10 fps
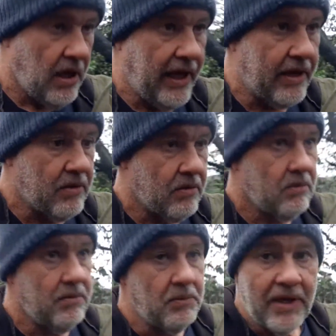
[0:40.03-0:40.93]
And
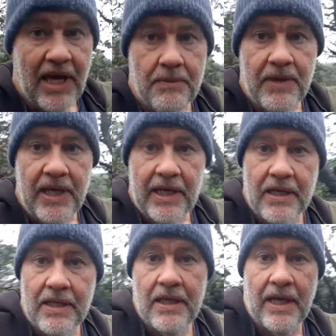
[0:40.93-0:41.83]
when we come here,
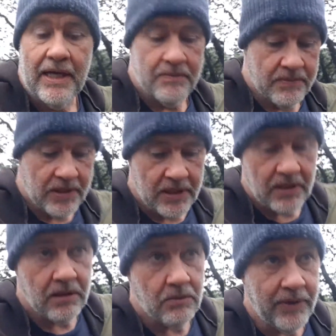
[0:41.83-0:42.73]
um,
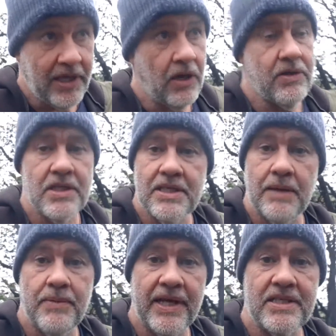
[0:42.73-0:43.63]
we go to the same
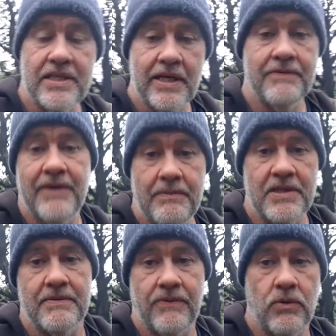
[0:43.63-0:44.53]
places that our families
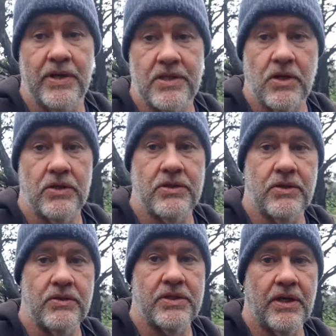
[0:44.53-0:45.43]
have always gone
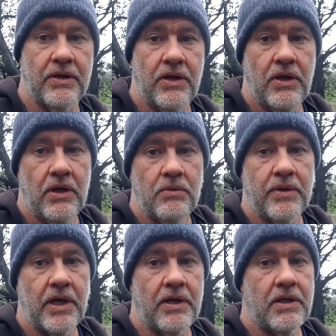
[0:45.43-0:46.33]
to. So we
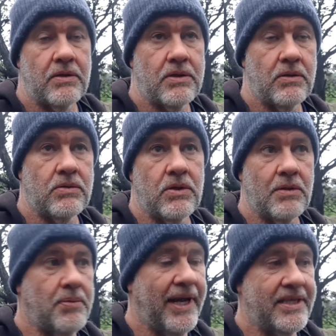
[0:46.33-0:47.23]
go to the, to, to the
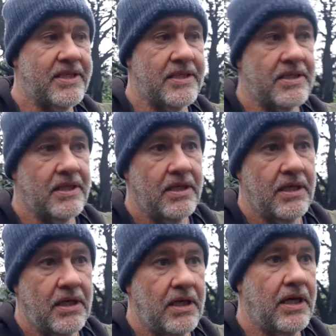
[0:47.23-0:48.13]
places,
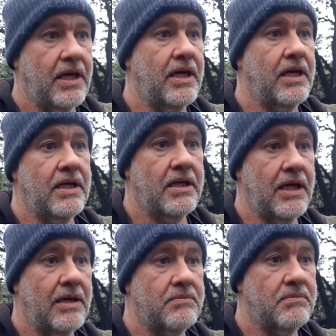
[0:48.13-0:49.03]
uh,
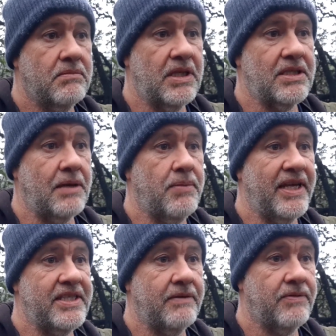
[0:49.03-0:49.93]
um, the same
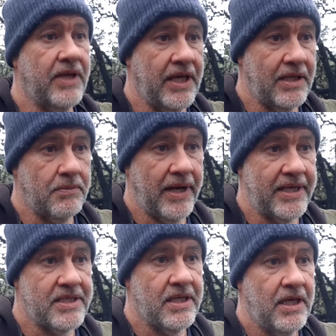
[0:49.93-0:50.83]
place every year, the
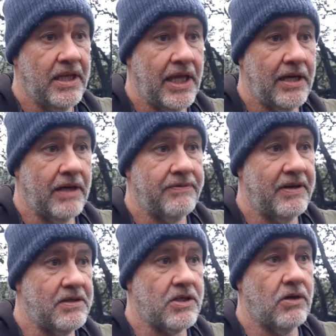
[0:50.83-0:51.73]
place that our
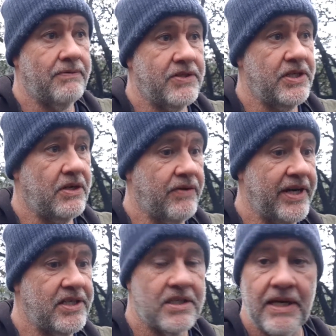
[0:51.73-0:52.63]
families have gone for
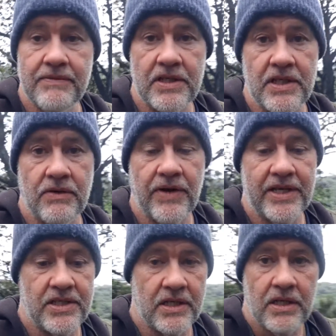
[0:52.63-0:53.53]
generations after
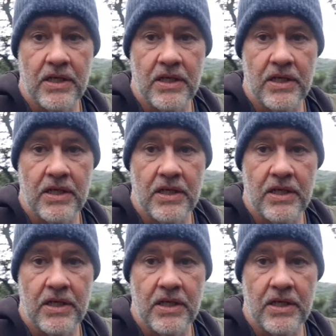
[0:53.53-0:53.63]
generation.